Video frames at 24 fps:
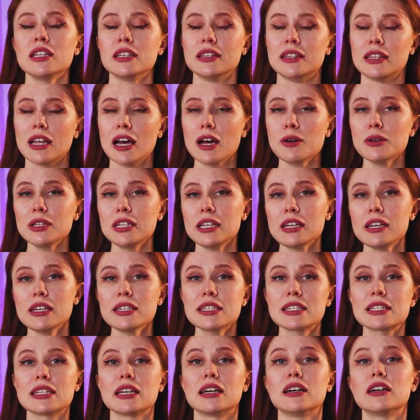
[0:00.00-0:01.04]

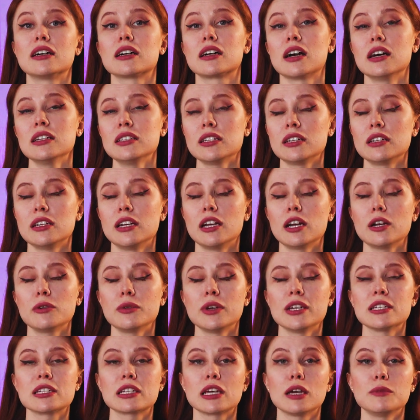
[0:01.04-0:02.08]
Nowadays, Qatar
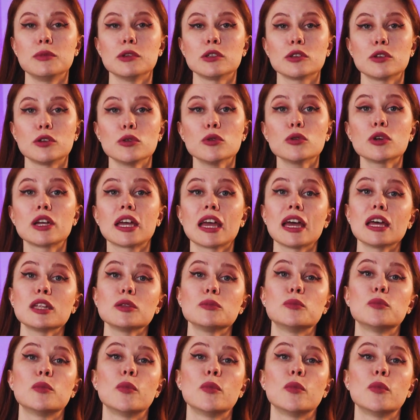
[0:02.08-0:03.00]
Airways cabin crew can